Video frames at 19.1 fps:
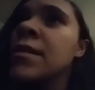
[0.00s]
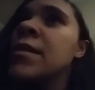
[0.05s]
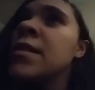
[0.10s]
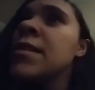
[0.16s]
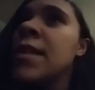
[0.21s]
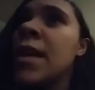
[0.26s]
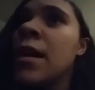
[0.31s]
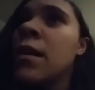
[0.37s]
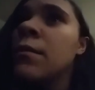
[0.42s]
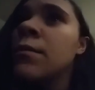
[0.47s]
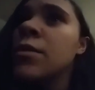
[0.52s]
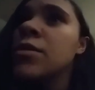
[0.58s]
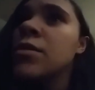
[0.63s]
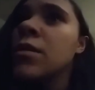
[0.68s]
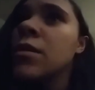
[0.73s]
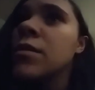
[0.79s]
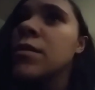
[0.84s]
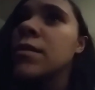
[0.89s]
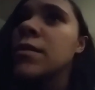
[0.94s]
This is how I'm gonna
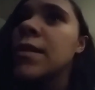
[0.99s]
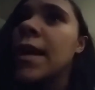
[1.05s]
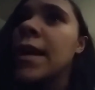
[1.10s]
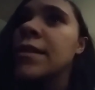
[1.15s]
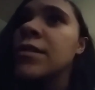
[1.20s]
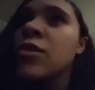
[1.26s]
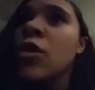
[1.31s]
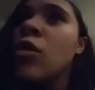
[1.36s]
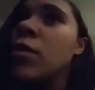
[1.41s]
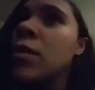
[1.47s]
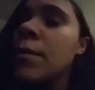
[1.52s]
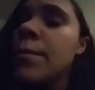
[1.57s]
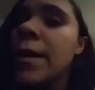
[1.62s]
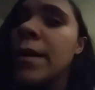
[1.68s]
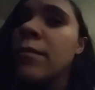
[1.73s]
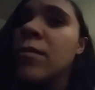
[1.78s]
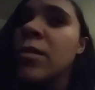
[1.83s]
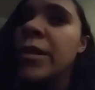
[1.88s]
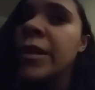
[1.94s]
start the task. Going to
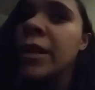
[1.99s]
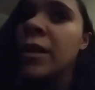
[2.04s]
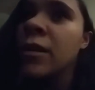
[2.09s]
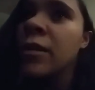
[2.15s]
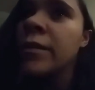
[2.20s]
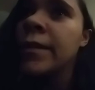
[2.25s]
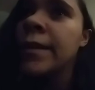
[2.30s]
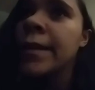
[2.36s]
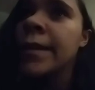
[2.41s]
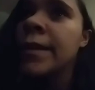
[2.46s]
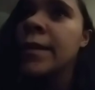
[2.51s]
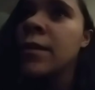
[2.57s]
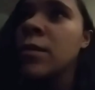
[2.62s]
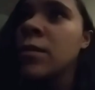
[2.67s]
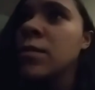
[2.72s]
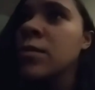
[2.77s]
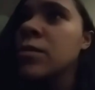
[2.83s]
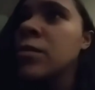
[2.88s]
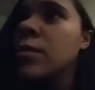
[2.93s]
bed really early,
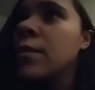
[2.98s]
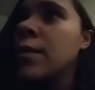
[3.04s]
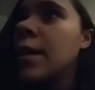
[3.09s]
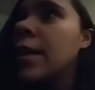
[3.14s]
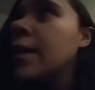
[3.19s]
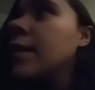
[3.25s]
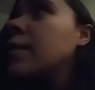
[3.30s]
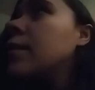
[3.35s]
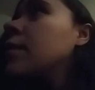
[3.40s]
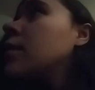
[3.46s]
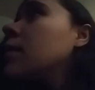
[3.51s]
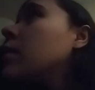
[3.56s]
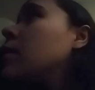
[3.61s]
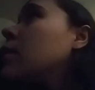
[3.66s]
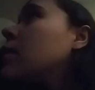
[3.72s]
no school days,